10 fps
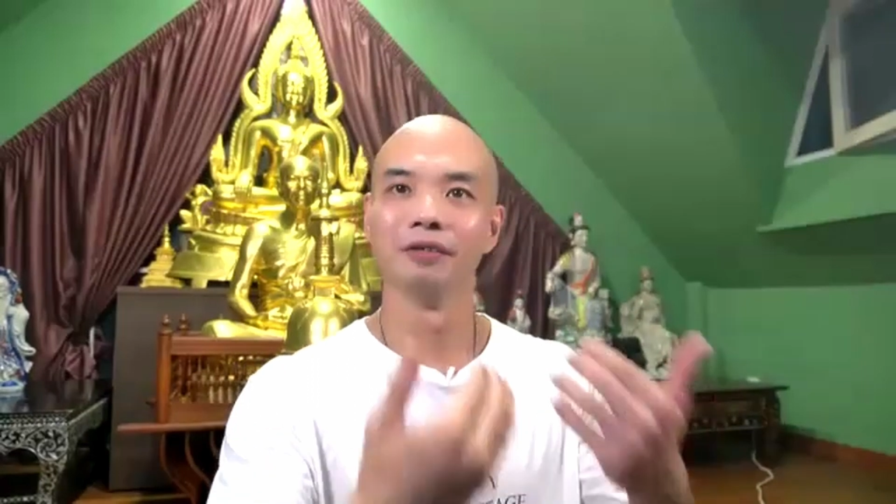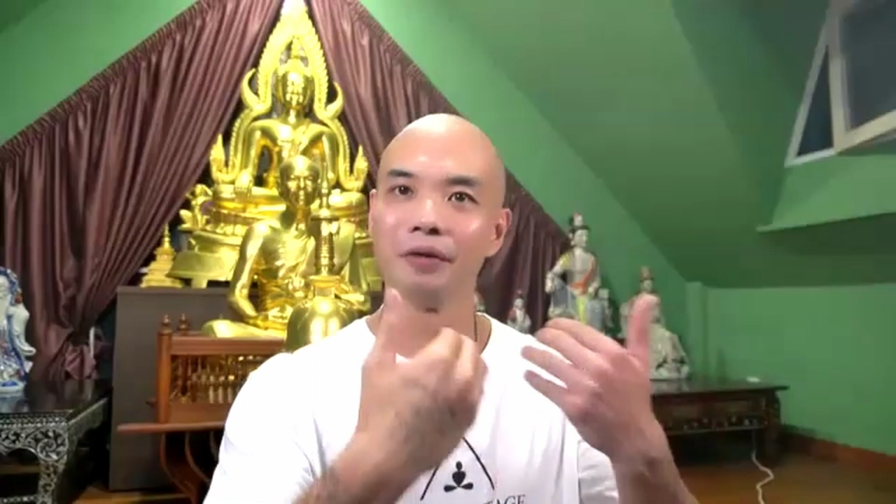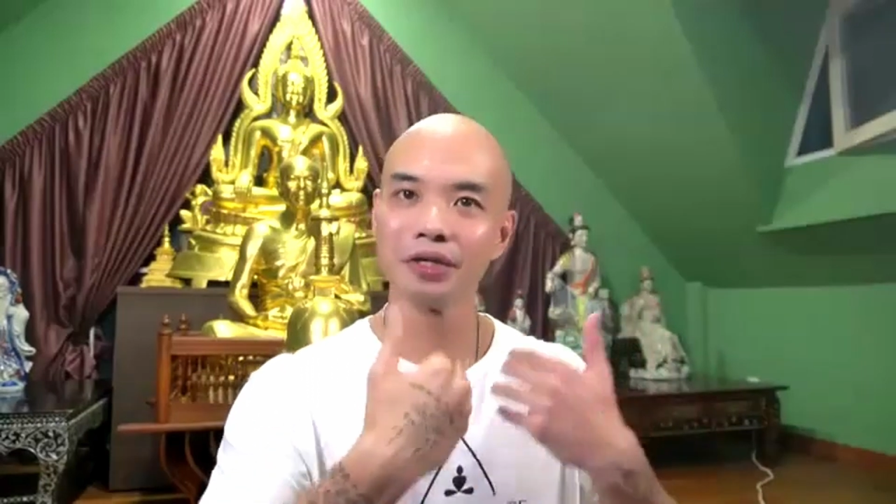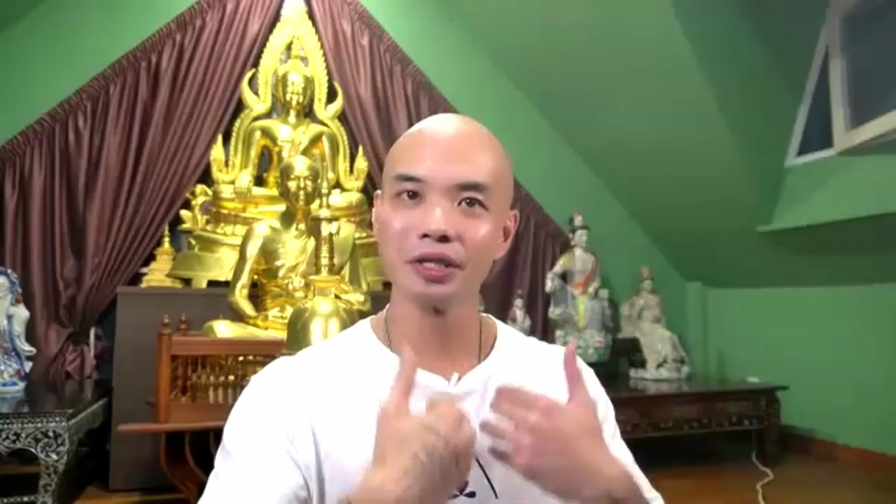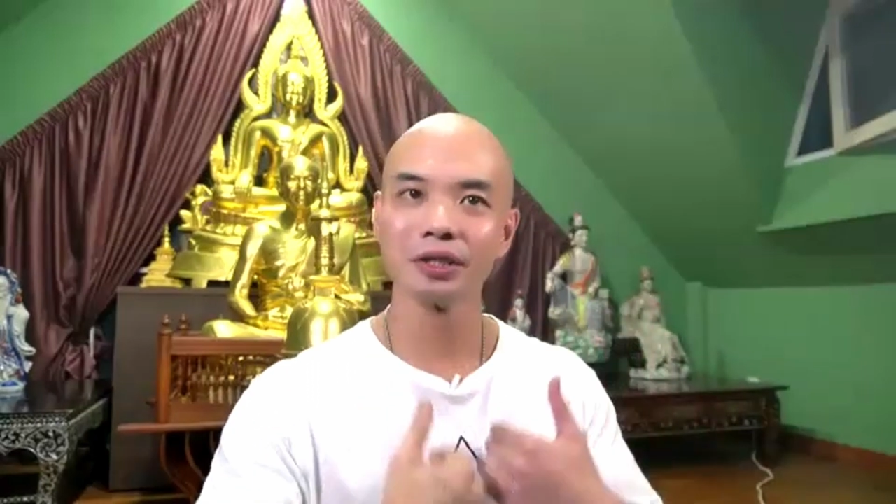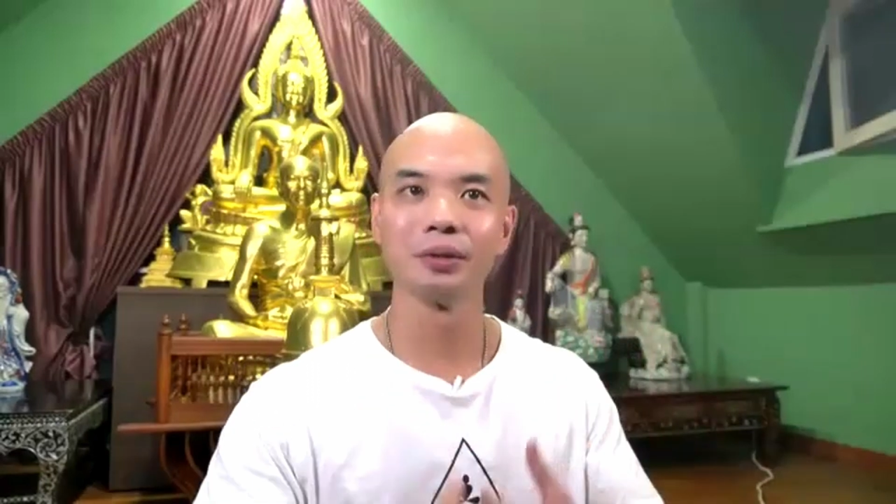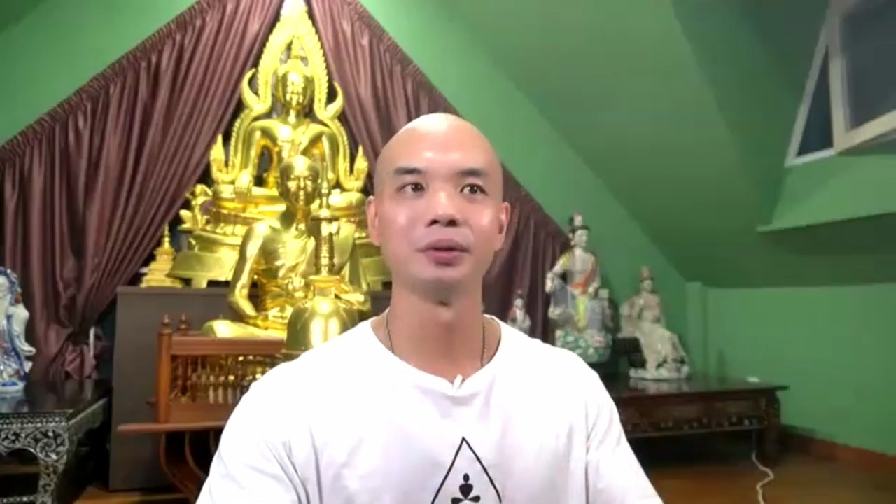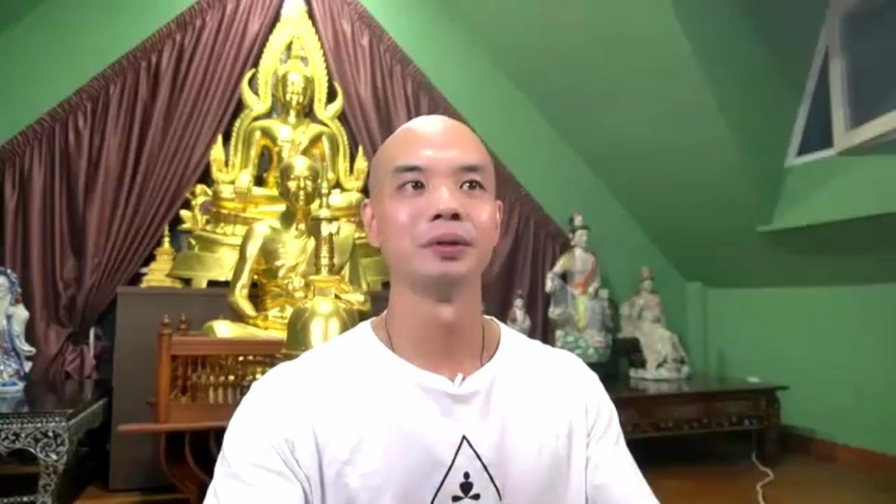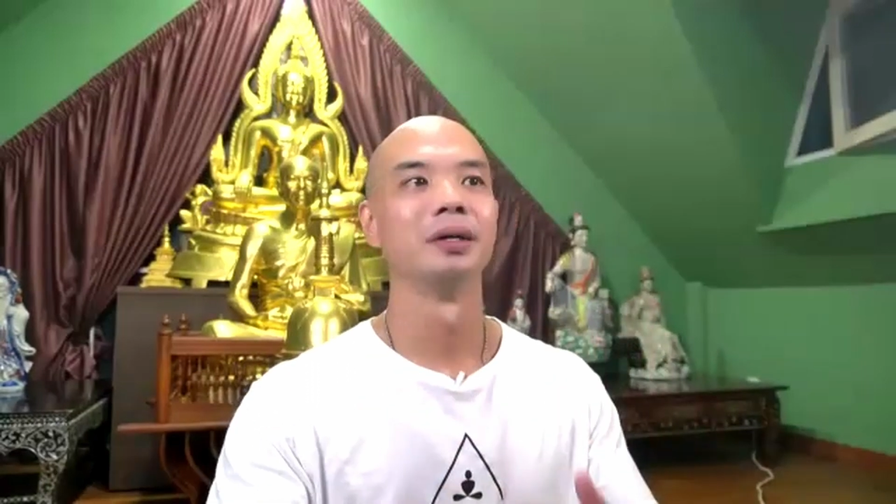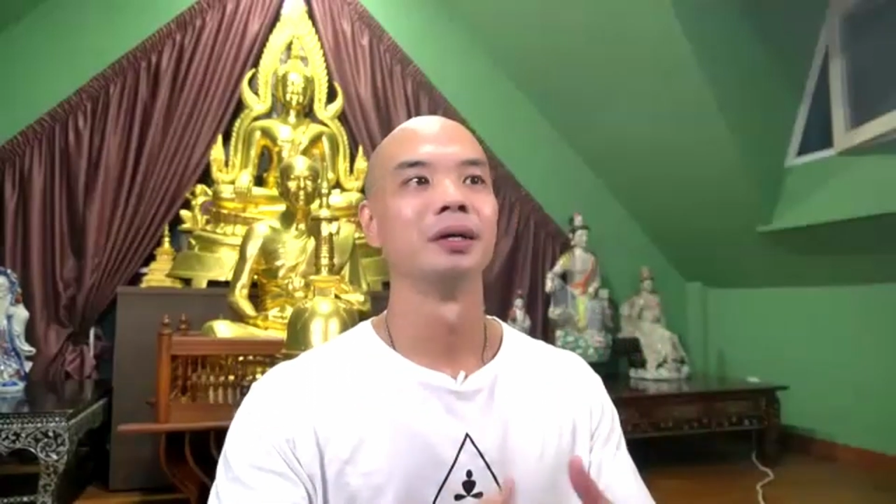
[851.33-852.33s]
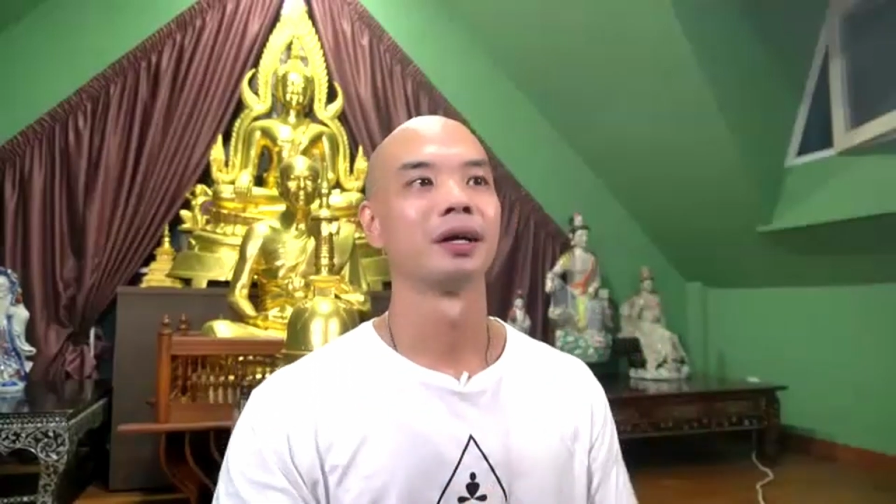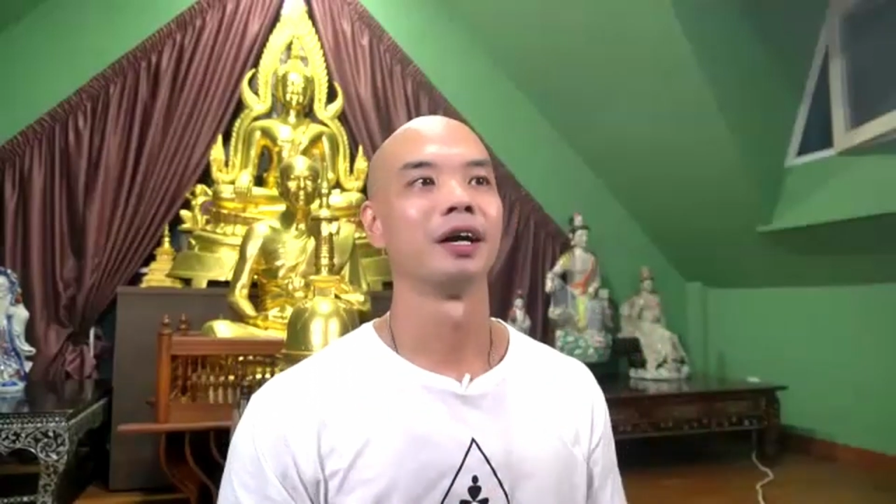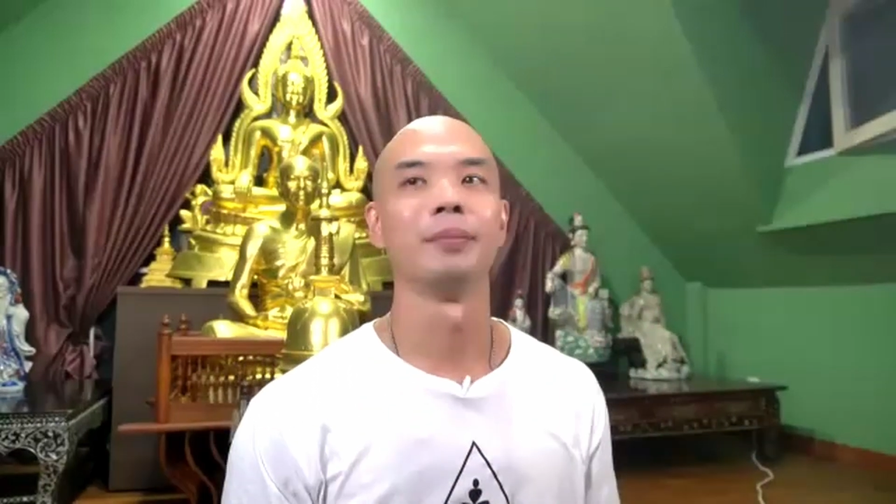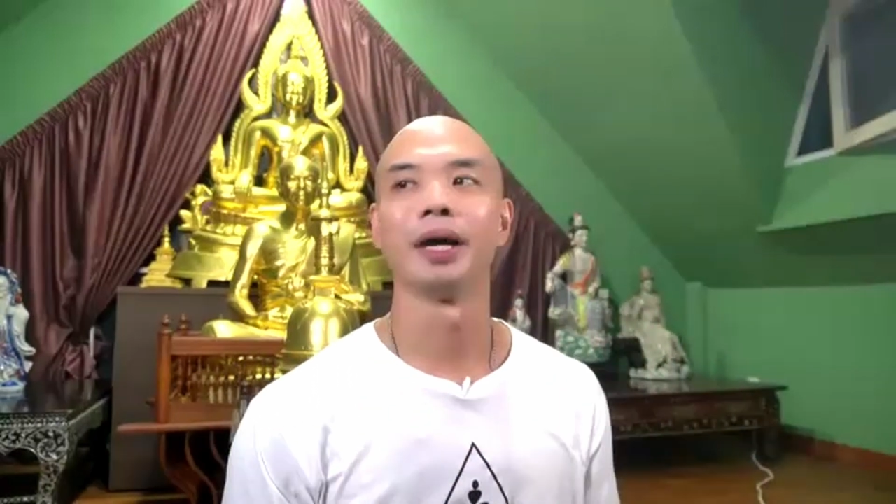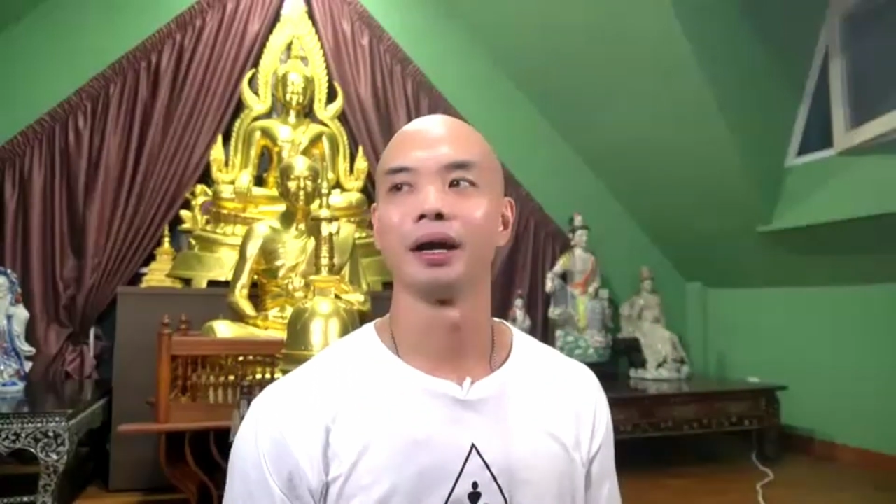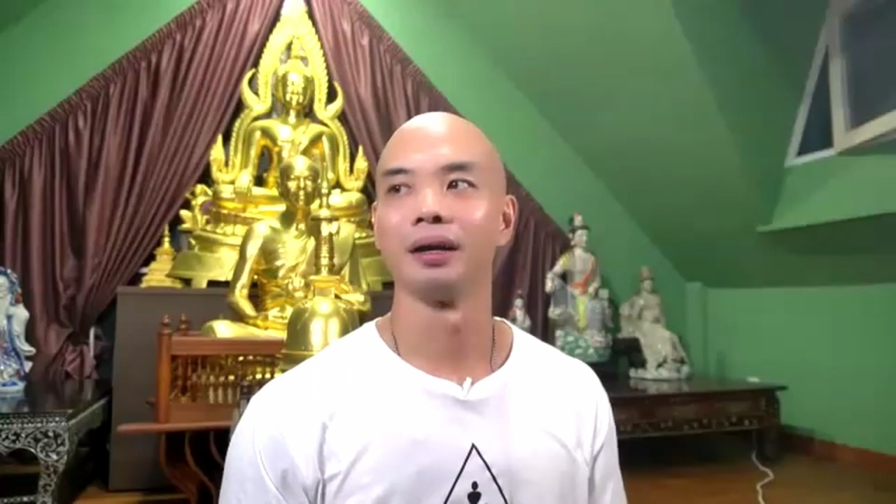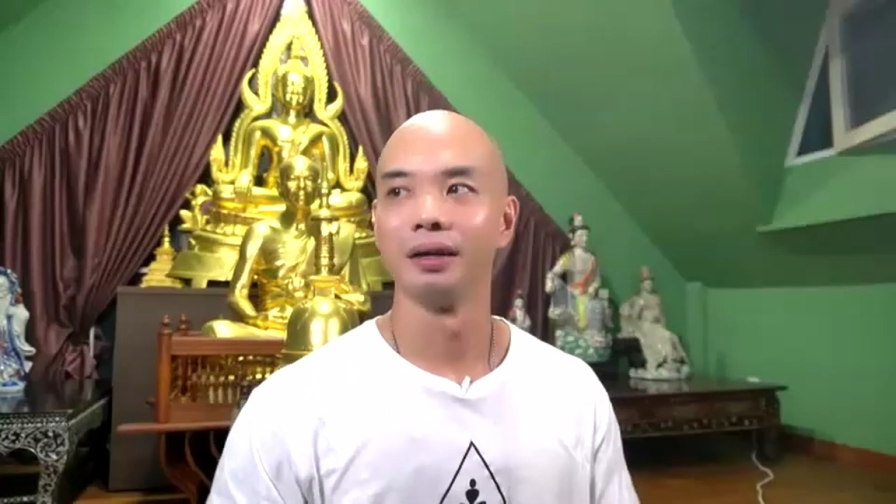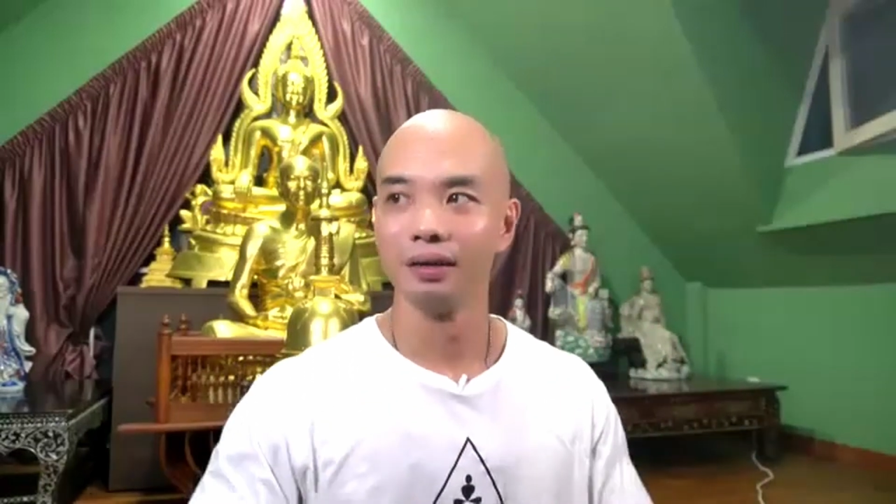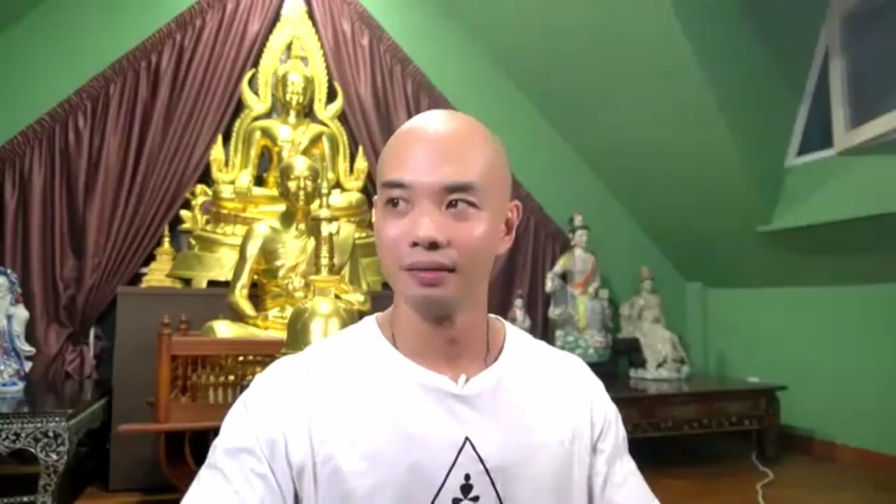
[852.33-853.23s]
Well, it's just to come back